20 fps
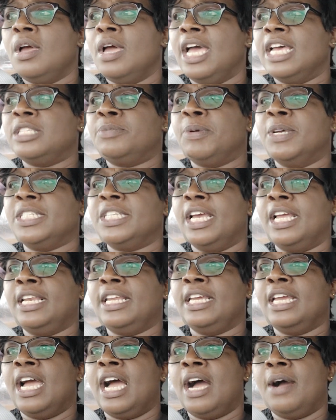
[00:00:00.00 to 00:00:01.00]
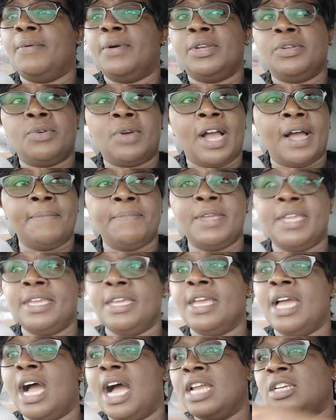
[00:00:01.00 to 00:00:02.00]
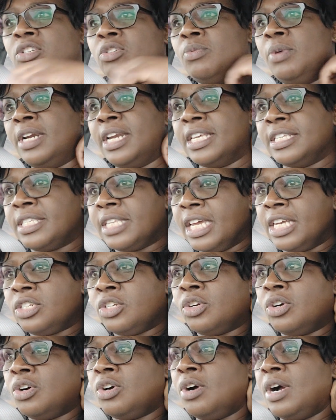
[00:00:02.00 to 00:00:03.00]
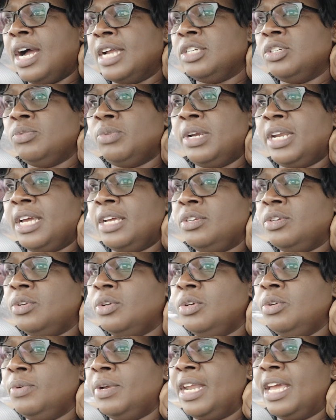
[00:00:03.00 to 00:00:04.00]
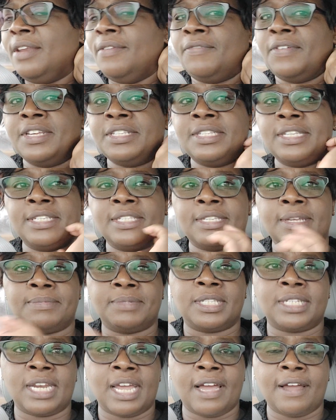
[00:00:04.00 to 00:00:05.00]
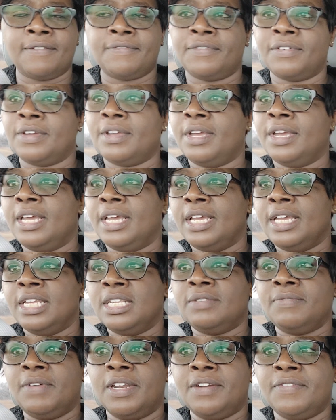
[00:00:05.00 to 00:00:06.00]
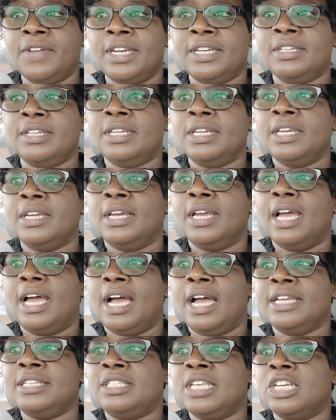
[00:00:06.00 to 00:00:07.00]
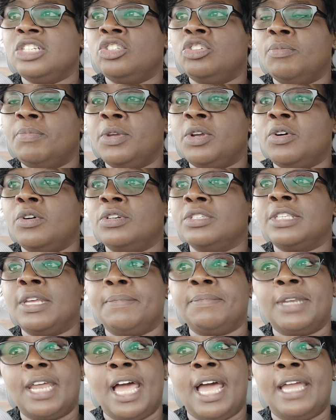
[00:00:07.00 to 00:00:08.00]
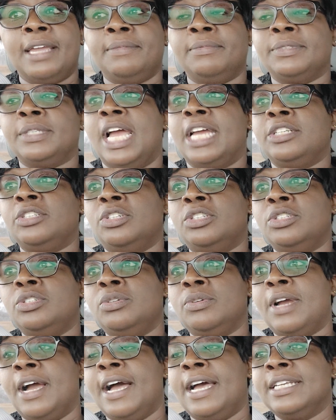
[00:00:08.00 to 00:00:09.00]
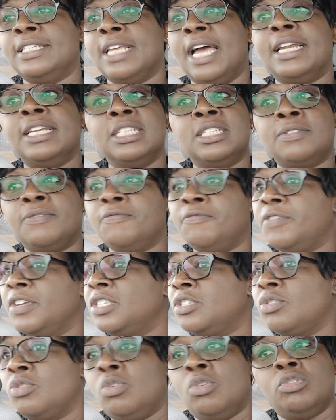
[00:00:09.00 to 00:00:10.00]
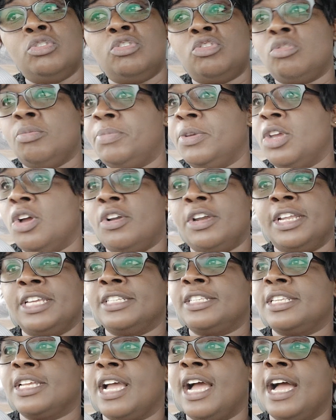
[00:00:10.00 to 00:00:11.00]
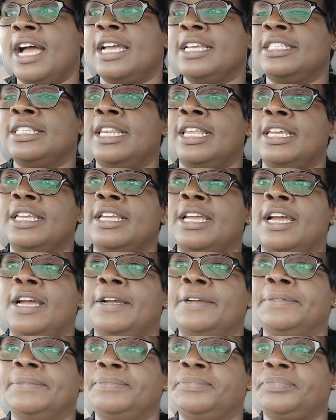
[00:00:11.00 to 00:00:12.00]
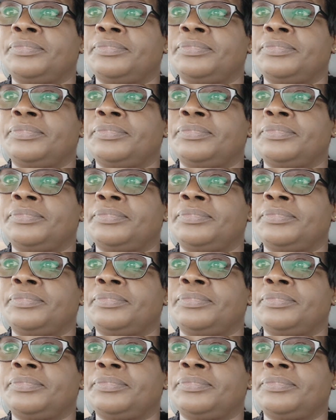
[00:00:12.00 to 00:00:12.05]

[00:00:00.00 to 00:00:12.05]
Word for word: especially uh, when you come here and you want to settle and you want to, you know, you want to invest in some stuff. It's very, very uh, essential because sometimes, I told you guys, and it's, it's good to be honest, guys, like, um,